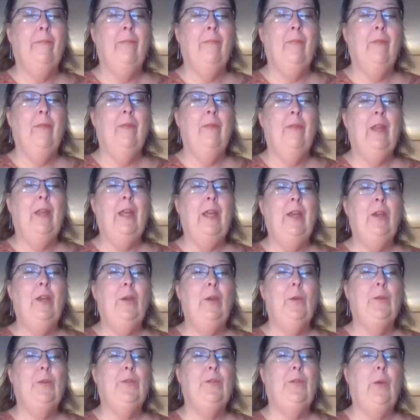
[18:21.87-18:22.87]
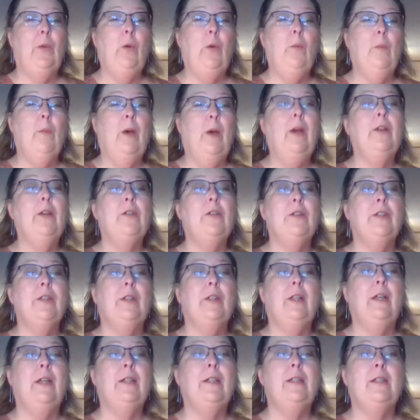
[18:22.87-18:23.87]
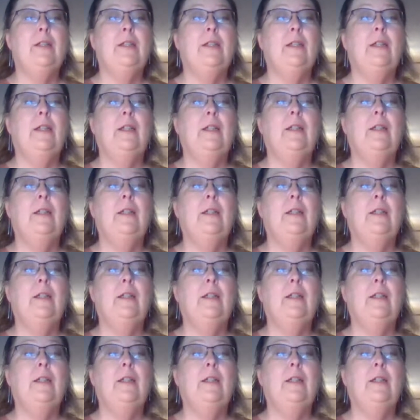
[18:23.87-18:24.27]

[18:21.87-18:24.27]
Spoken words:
Thank you so much, Celestine.